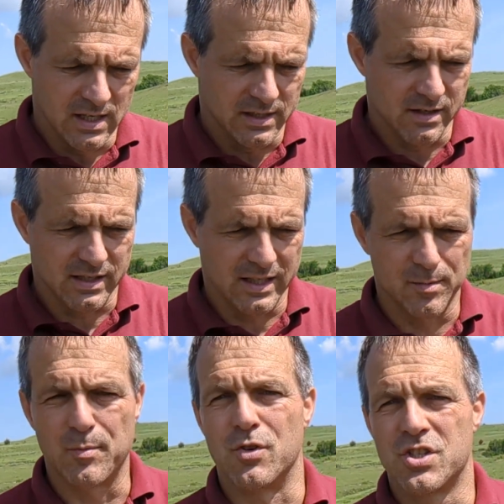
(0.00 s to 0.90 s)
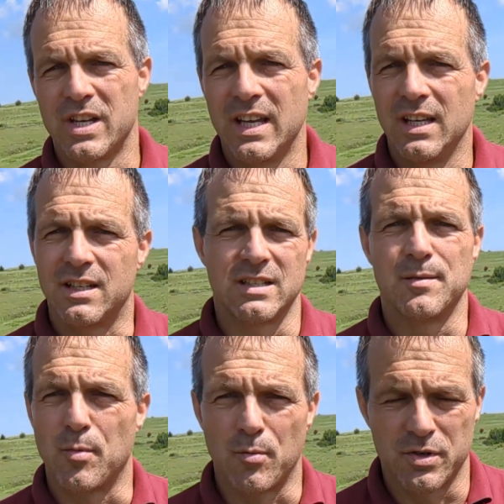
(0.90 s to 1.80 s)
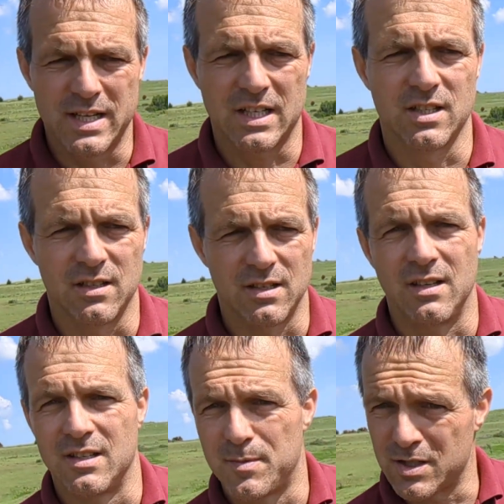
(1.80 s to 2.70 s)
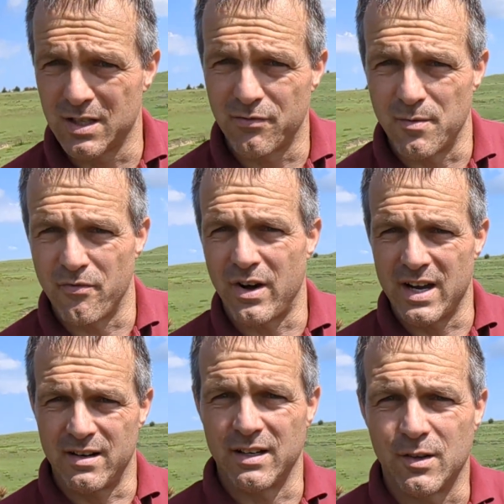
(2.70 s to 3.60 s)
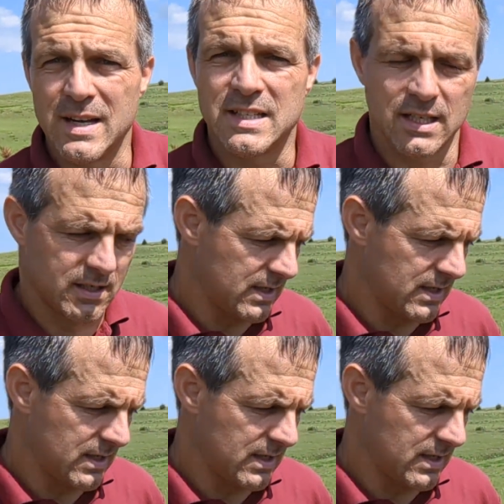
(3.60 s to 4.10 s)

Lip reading: There's a little bit more shade, there's a little bit more protection, especially from fire and grazing,